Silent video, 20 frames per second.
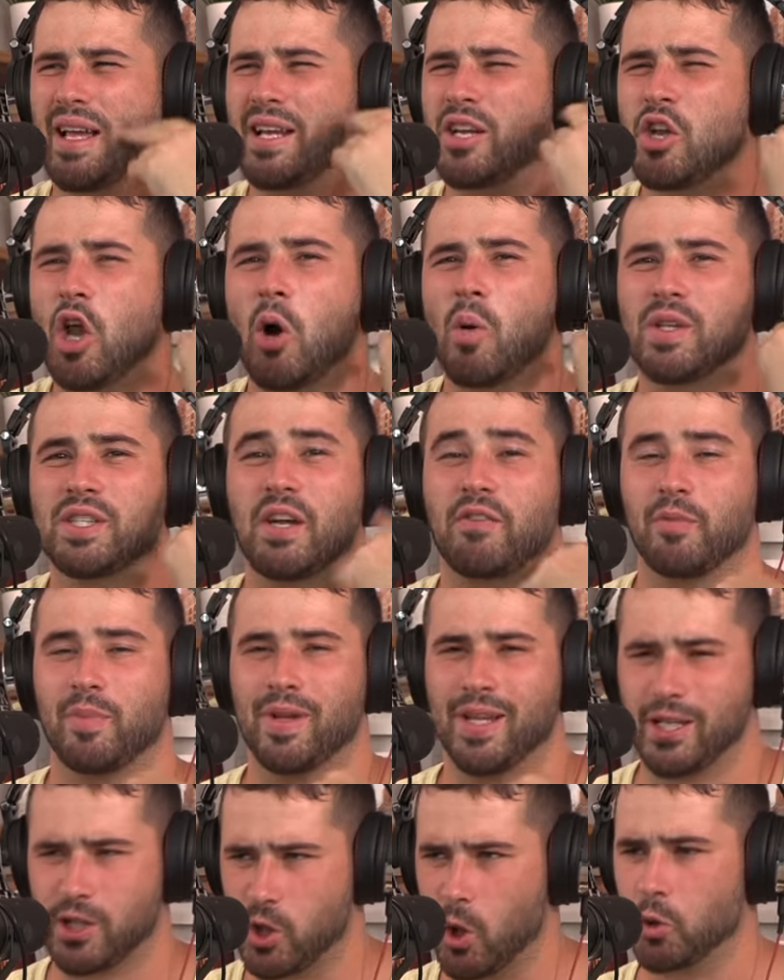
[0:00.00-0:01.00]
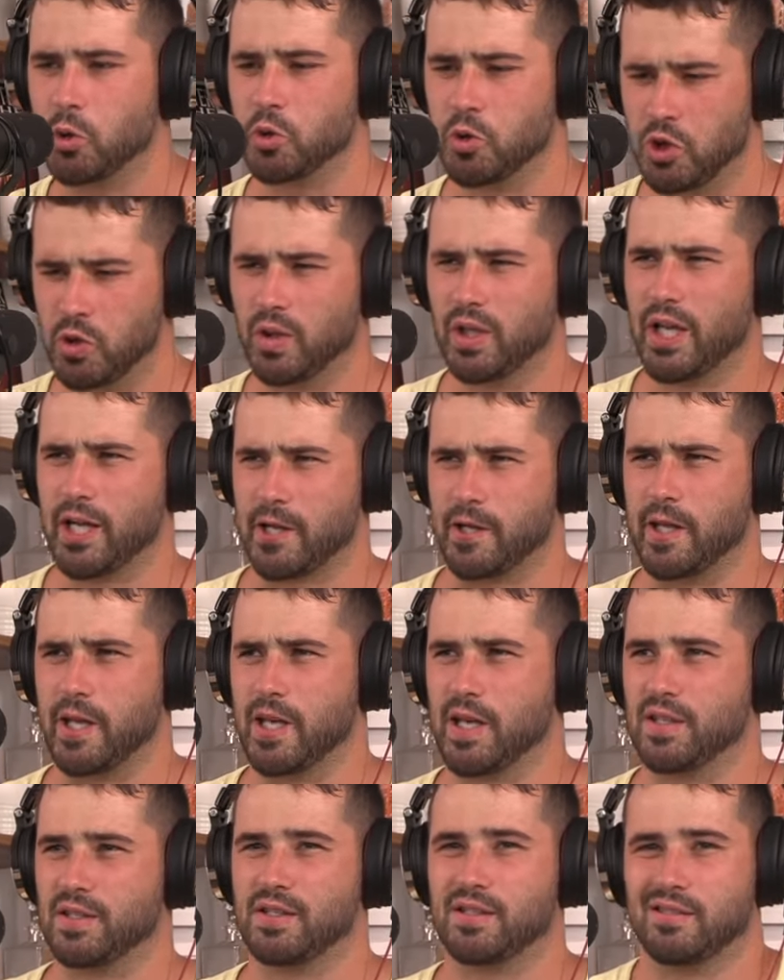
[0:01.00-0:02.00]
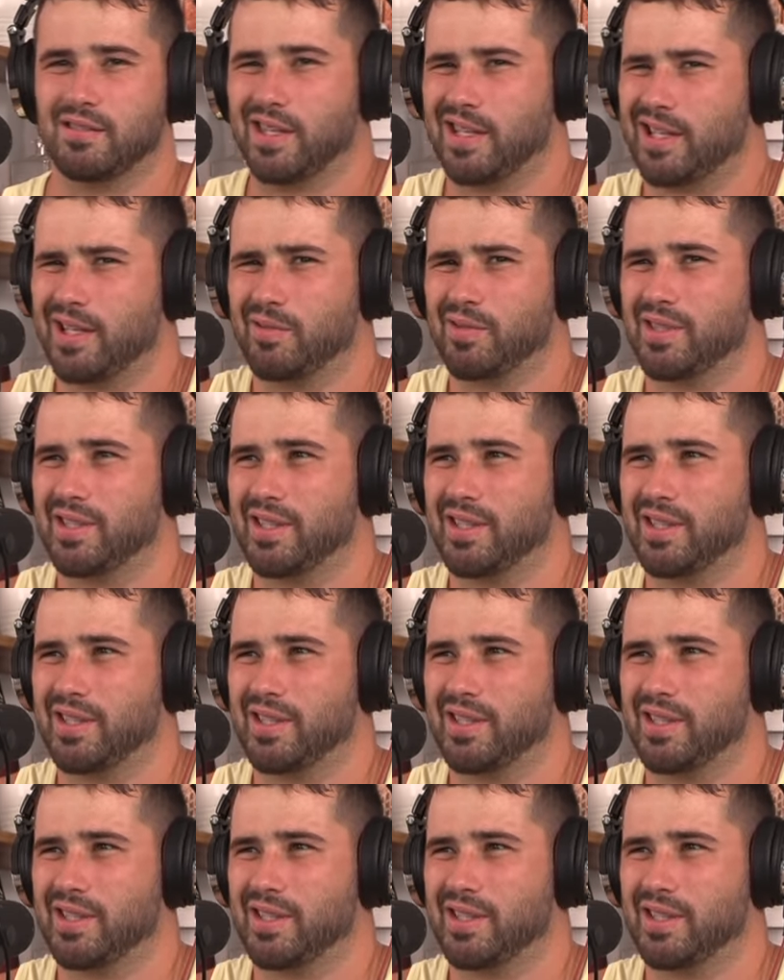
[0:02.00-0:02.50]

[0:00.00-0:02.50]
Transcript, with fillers: like I mean, no one's ever been like, "Yo, you do it like this." Like I was